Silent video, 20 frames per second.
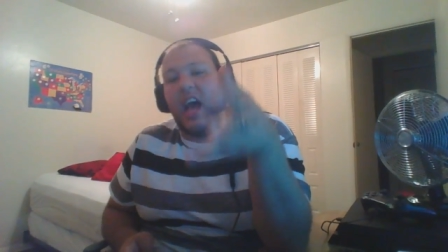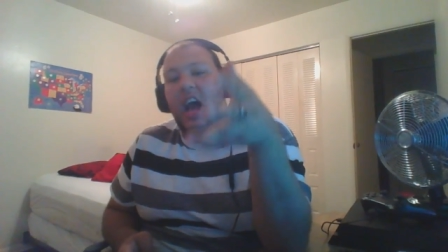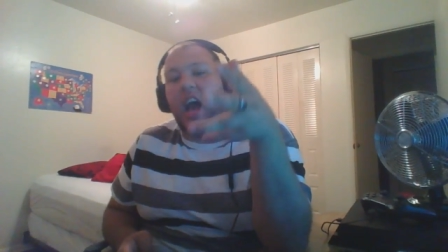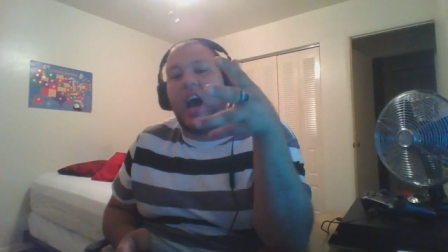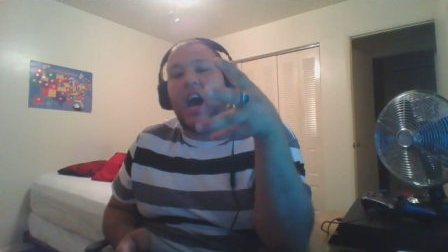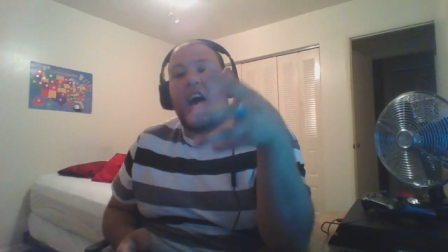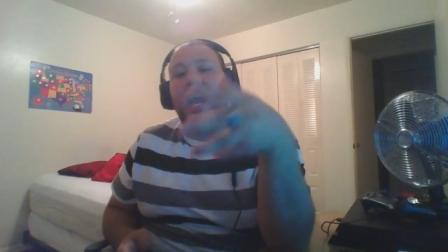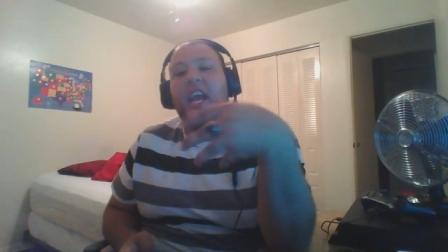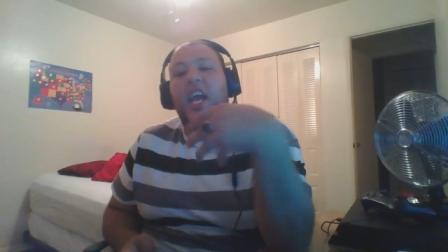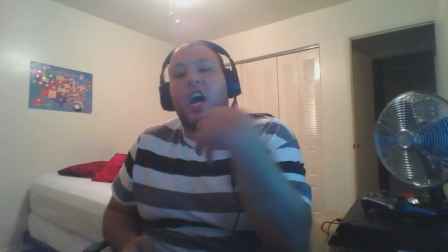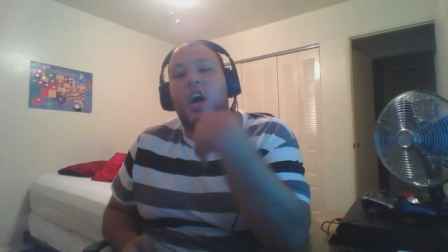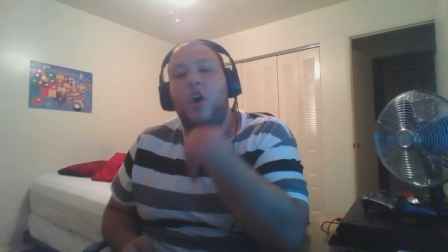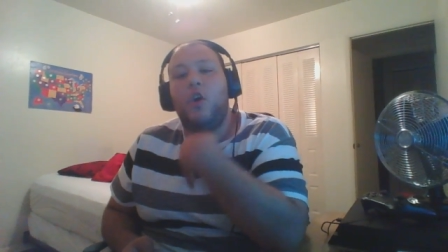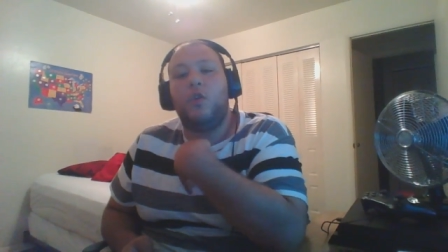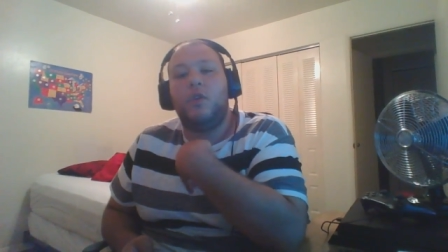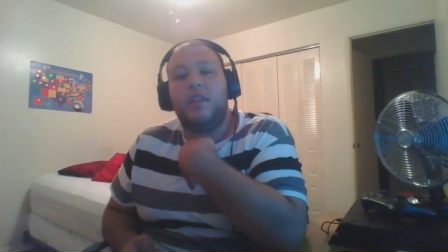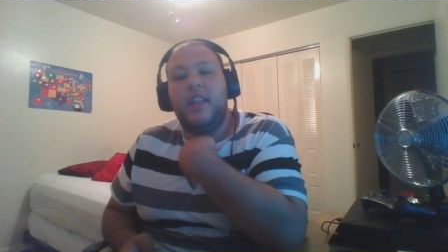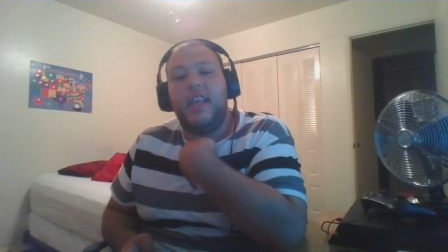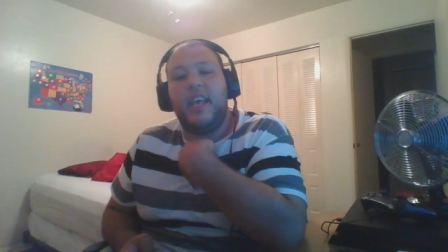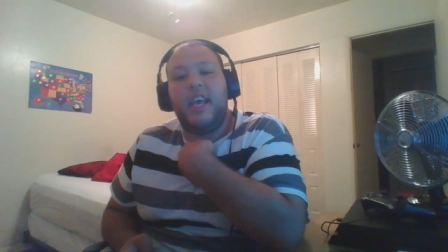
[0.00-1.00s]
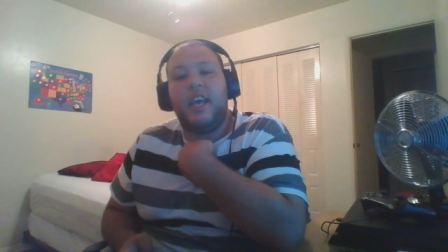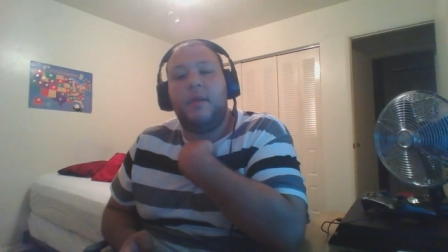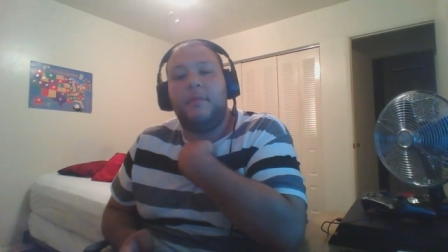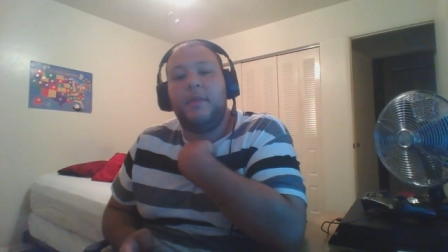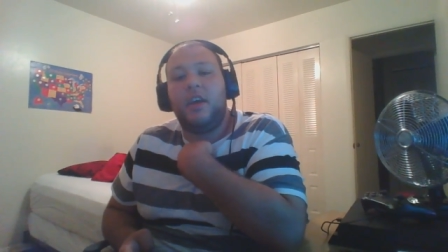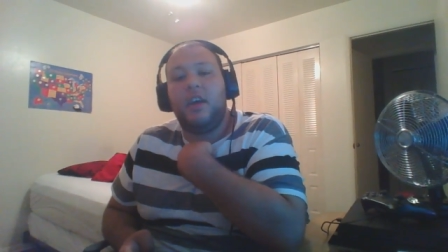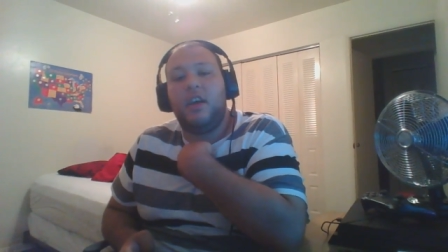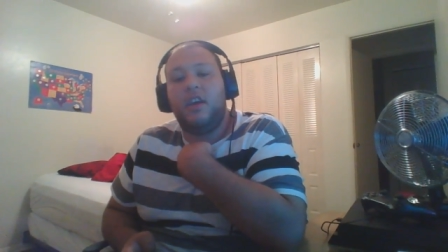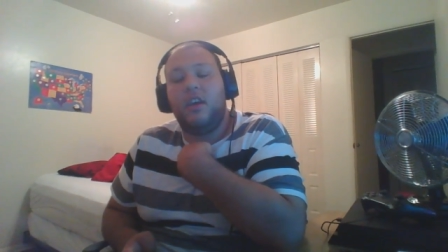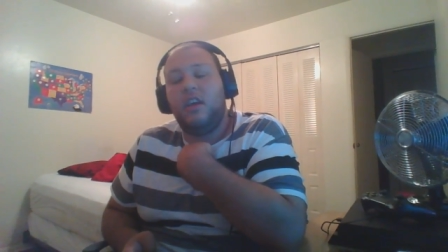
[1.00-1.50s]
I own them.
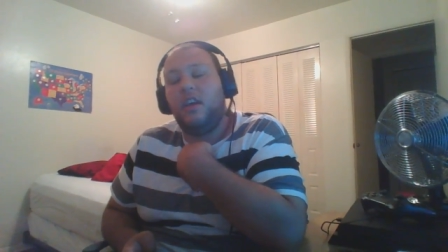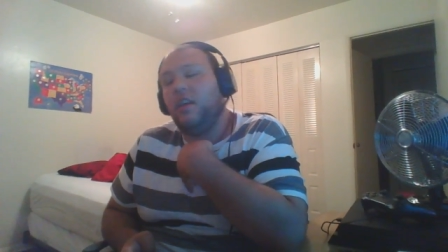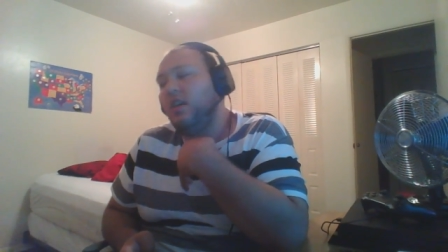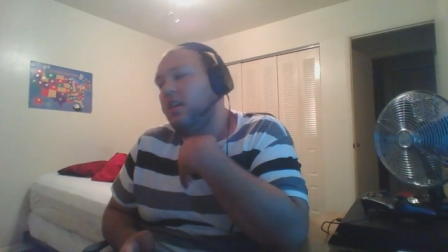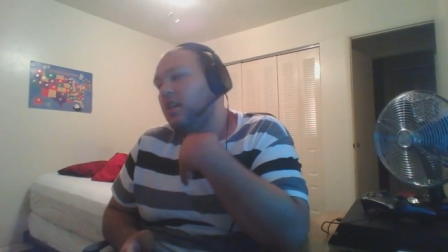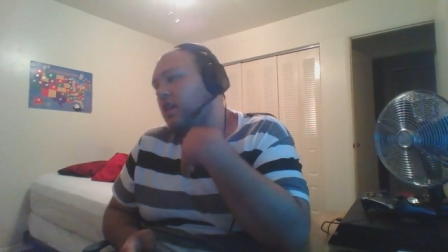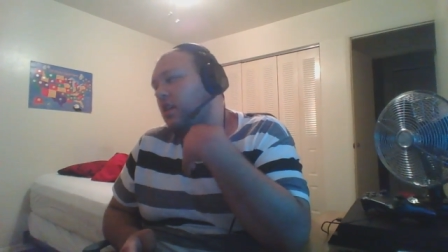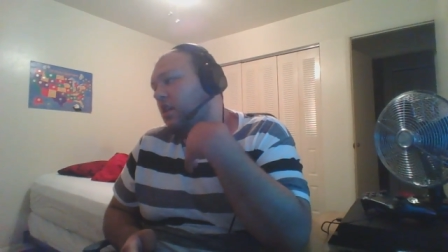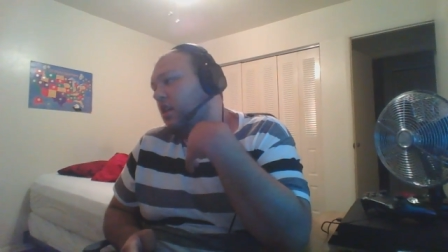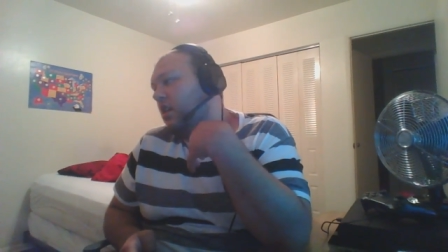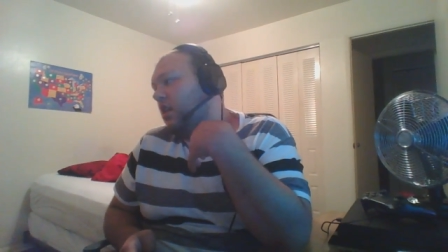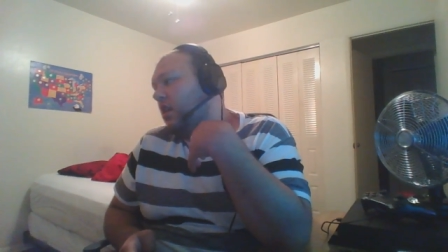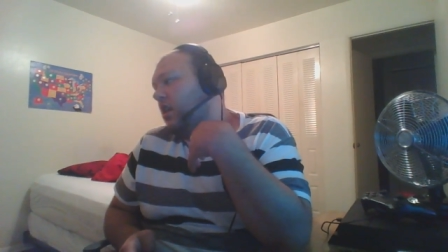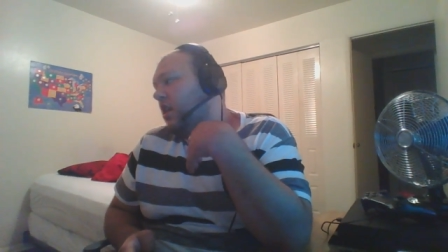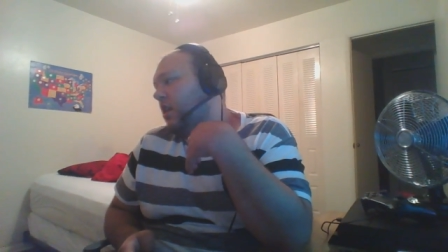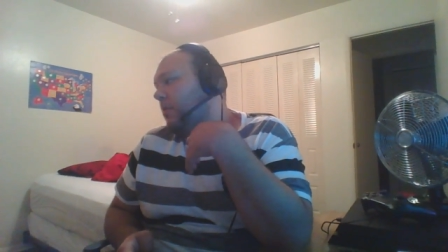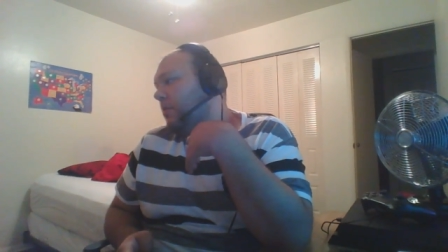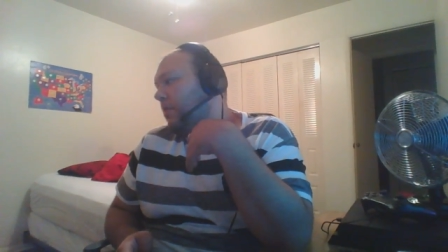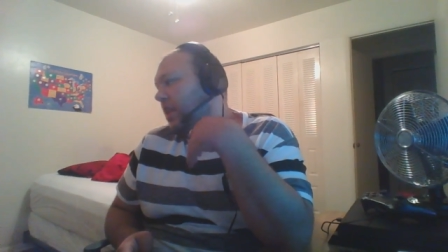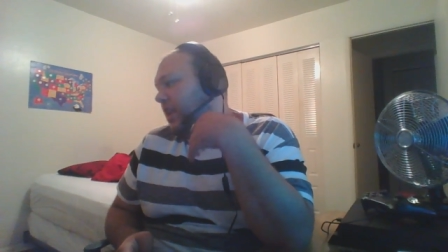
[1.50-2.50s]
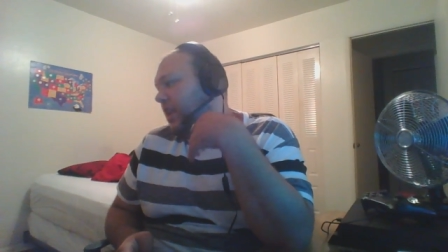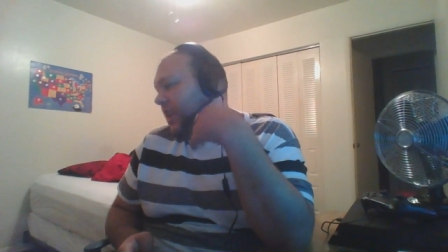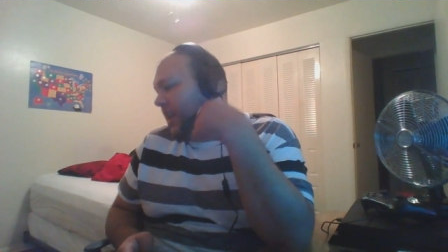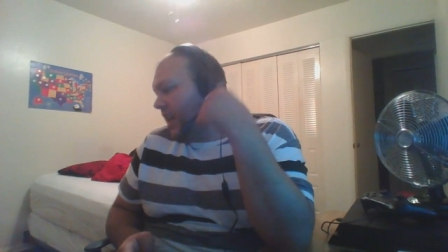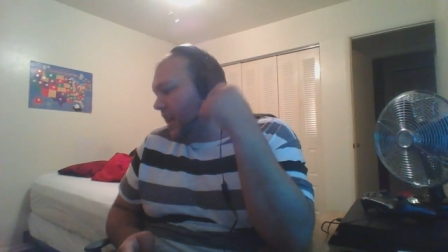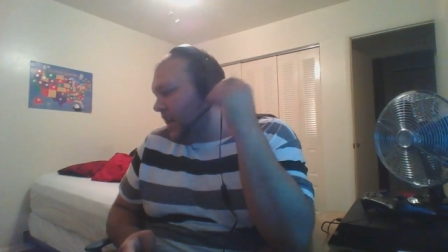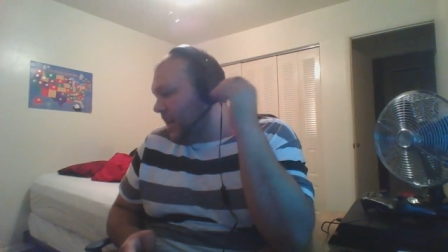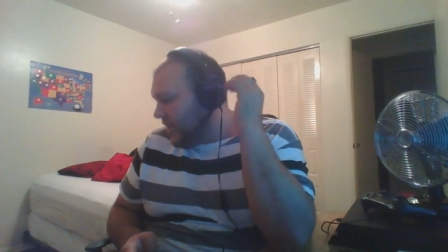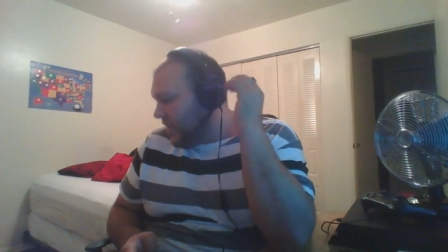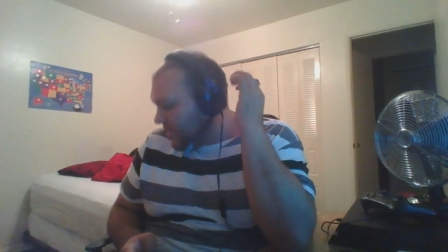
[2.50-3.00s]

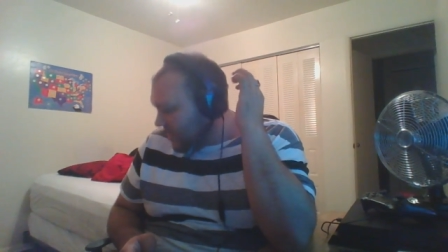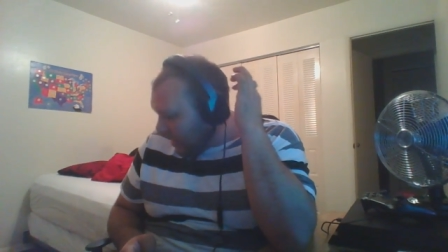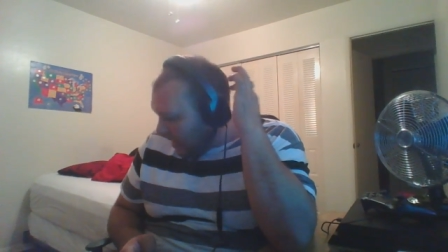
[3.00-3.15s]
Because